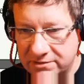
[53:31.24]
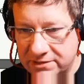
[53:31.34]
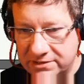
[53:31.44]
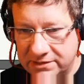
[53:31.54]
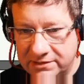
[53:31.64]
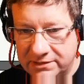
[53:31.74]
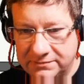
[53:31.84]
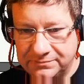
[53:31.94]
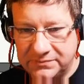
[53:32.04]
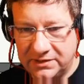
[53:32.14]
deadly
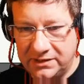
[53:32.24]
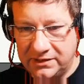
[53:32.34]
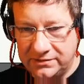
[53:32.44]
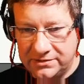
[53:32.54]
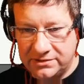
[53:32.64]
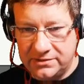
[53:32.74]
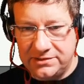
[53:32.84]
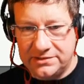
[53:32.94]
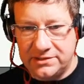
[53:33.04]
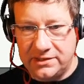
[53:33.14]
at this early
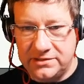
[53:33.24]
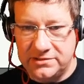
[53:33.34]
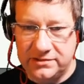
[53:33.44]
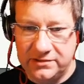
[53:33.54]
stage.